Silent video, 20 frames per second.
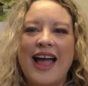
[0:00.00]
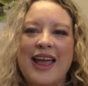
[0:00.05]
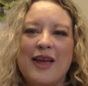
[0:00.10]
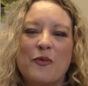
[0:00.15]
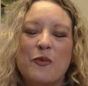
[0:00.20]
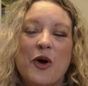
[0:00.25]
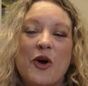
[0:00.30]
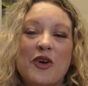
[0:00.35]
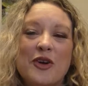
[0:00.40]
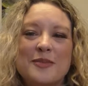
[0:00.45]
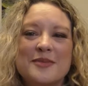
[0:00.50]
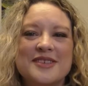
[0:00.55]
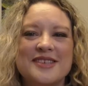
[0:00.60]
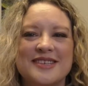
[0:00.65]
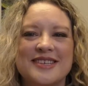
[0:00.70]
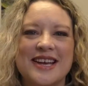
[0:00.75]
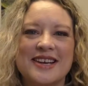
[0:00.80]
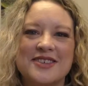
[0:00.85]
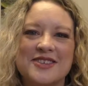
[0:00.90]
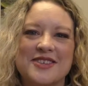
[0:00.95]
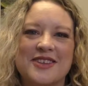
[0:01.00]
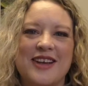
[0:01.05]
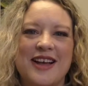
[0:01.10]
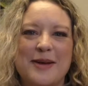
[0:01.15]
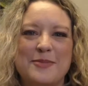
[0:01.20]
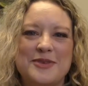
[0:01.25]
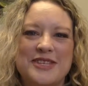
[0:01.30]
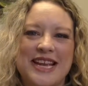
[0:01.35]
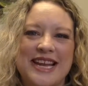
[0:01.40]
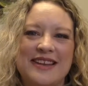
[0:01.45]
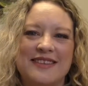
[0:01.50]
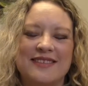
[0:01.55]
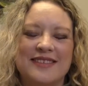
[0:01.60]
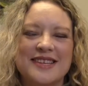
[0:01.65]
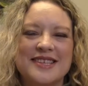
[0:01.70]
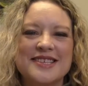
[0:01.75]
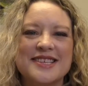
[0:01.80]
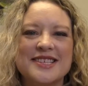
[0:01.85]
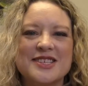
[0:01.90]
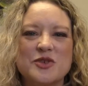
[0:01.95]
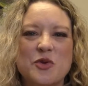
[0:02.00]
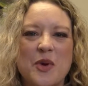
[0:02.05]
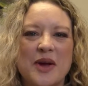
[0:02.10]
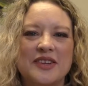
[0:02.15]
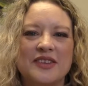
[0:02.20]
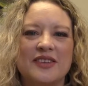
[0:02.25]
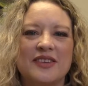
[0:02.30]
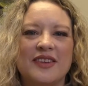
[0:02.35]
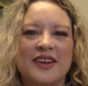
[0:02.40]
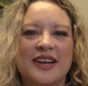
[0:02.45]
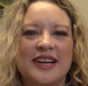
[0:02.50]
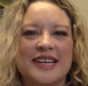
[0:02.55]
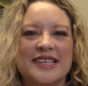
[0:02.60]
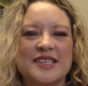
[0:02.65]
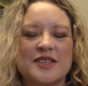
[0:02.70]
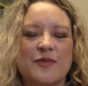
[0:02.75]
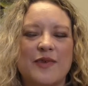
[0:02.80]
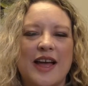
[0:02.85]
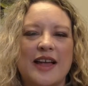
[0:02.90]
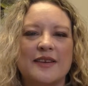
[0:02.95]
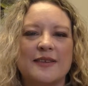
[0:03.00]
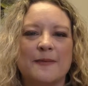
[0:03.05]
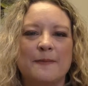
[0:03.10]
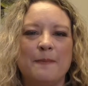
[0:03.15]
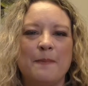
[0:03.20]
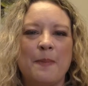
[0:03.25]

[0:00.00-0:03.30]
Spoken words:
Hi, welcome to Textile Update. This is Gwendolyn Hustvedt.